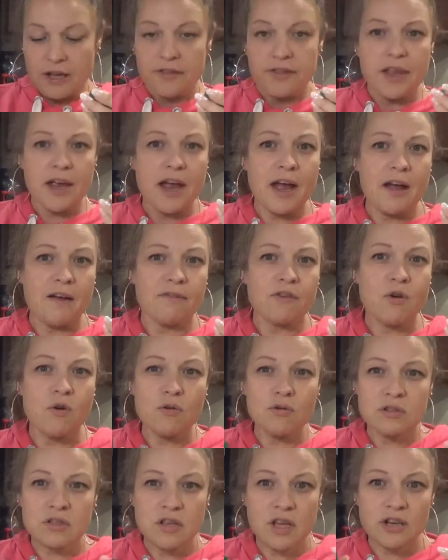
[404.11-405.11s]
They have
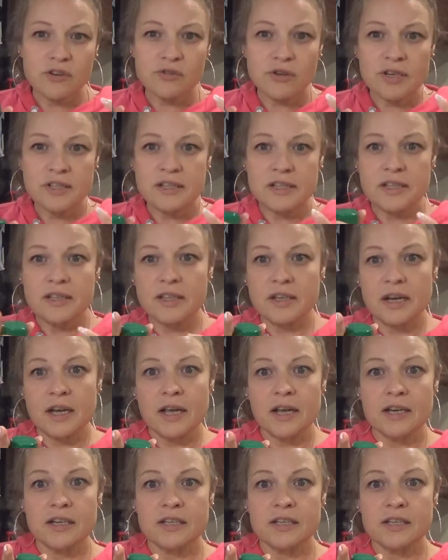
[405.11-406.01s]
coleslaw dressing that I